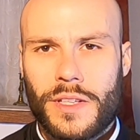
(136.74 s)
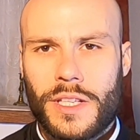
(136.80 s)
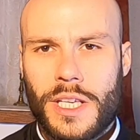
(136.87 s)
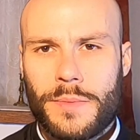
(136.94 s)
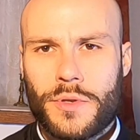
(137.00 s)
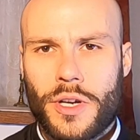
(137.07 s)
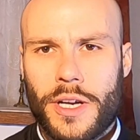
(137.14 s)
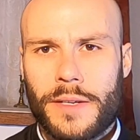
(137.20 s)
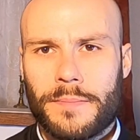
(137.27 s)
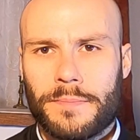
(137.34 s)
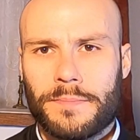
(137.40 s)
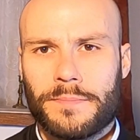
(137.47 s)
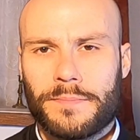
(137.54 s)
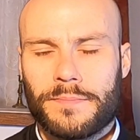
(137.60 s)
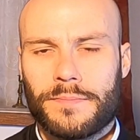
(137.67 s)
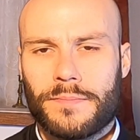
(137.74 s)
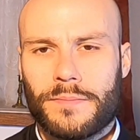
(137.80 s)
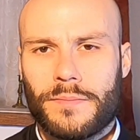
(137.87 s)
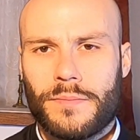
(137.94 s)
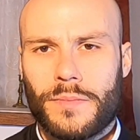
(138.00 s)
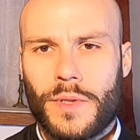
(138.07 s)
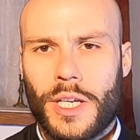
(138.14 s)
keep trying.
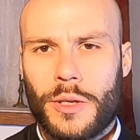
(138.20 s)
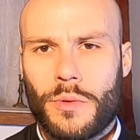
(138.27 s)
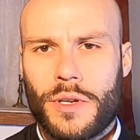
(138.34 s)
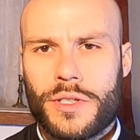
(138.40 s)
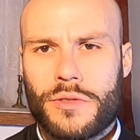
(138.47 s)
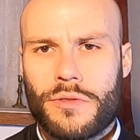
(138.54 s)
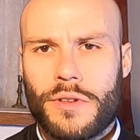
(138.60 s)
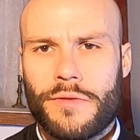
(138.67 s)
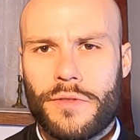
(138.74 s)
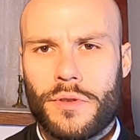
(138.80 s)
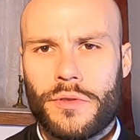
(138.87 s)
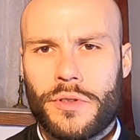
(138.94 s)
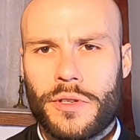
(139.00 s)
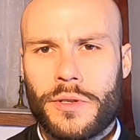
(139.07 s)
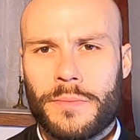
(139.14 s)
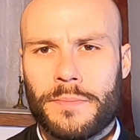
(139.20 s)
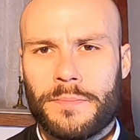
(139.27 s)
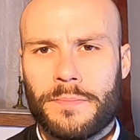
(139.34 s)
God wants to refuel you.